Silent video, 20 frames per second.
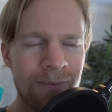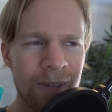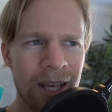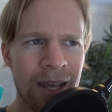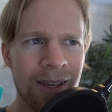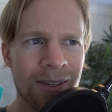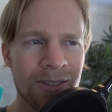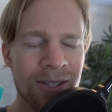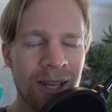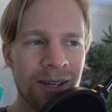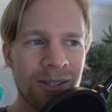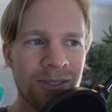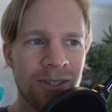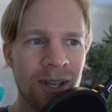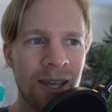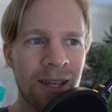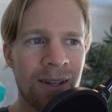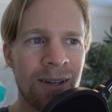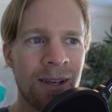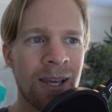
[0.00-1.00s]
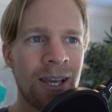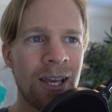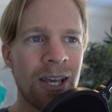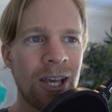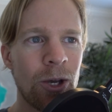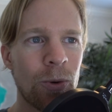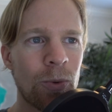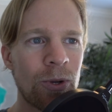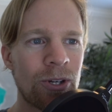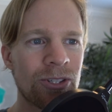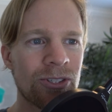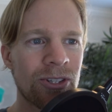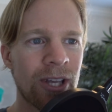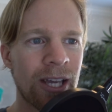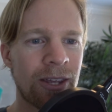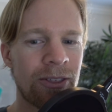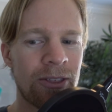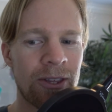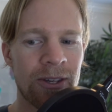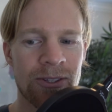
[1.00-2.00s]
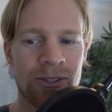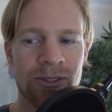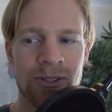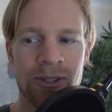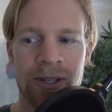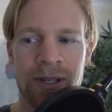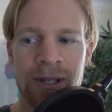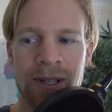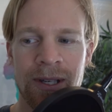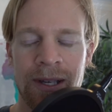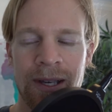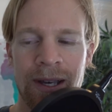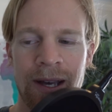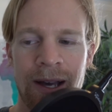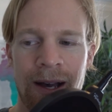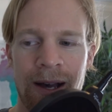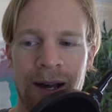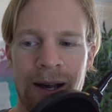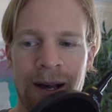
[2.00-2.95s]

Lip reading: I think is how you say it, which is like this, it's